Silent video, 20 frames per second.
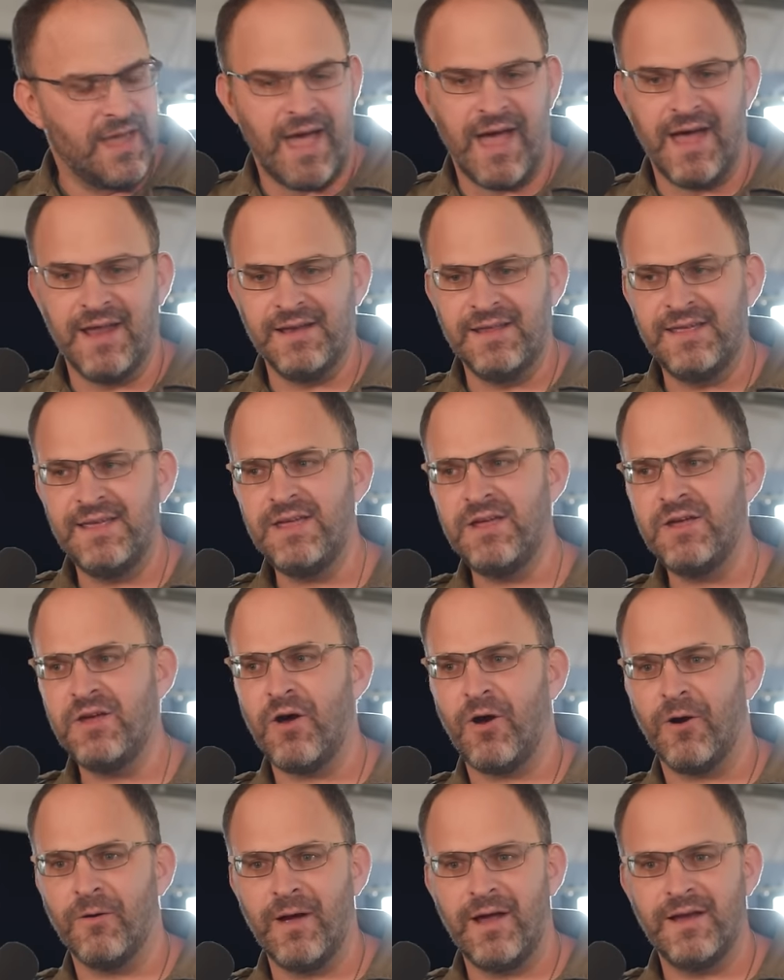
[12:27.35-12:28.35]
and he
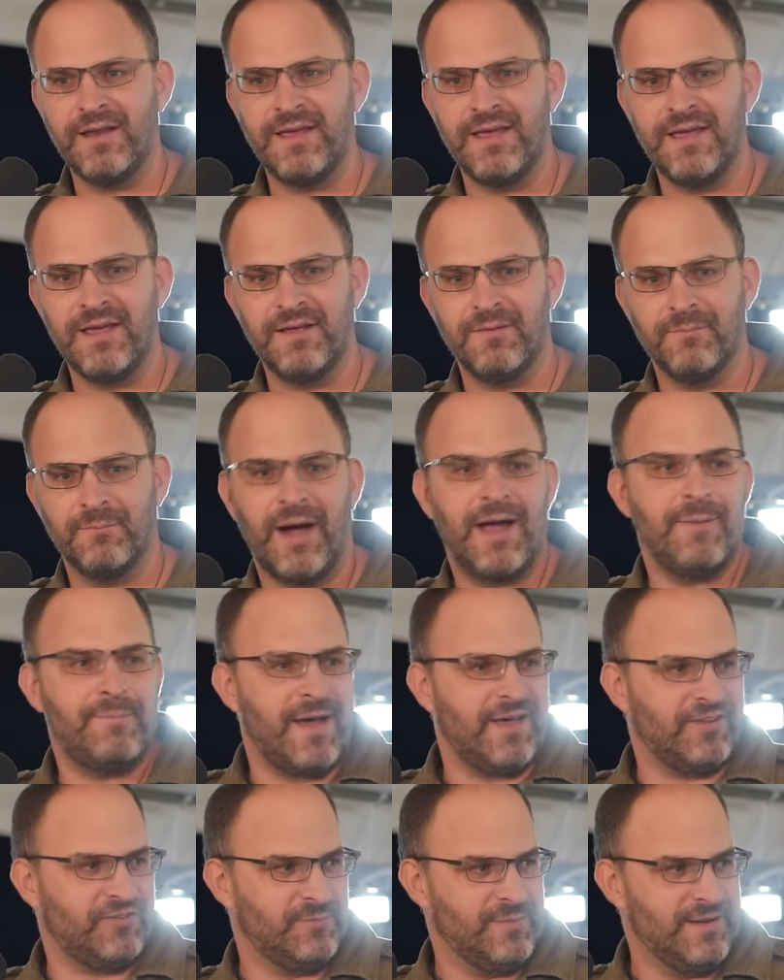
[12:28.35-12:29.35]
already
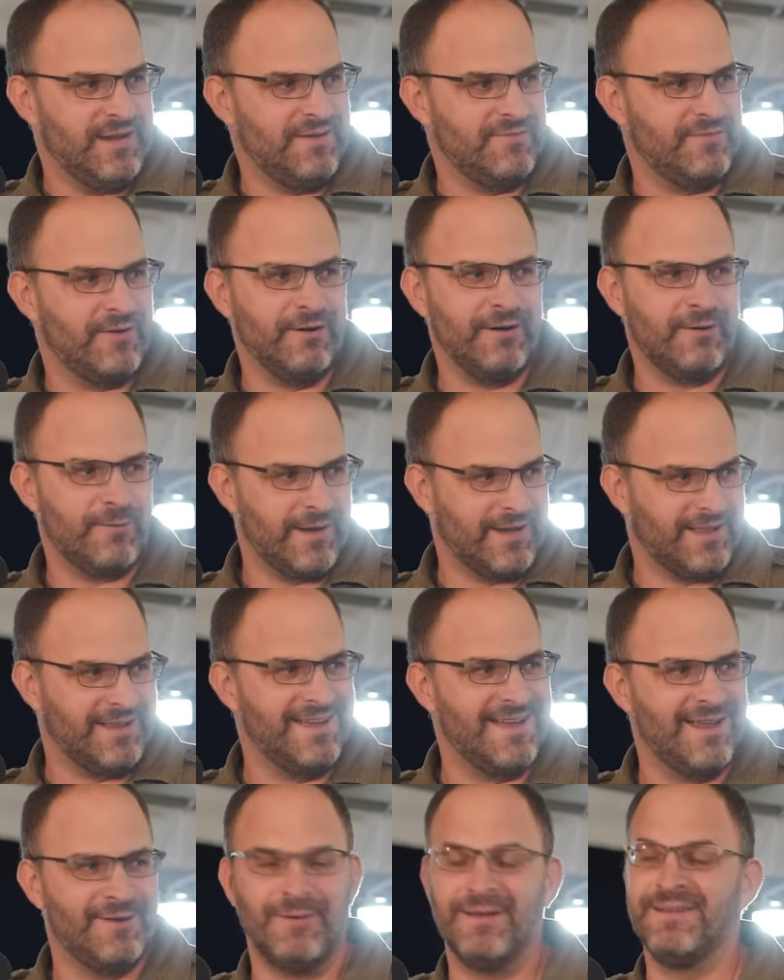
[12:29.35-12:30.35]
bypassed me very quickly and